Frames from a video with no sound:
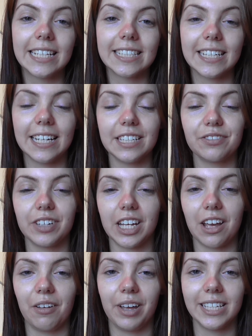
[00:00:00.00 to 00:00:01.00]
Today's
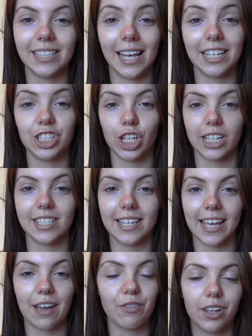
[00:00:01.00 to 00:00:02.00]
video is a
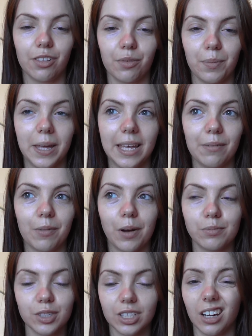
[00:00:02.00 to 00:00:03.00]
chatty get ready with me where
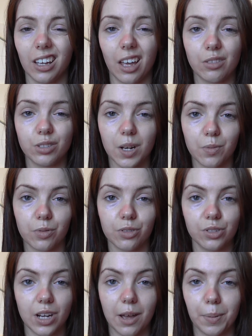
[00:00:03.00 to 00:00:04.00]
I'm just going to go step
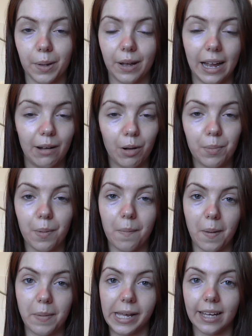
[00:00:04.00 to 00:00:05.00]
through step how I
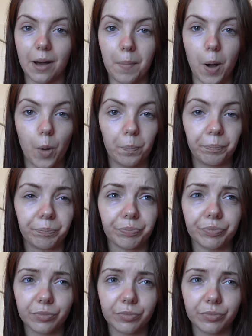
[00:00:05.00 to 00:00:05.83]
put my makeup on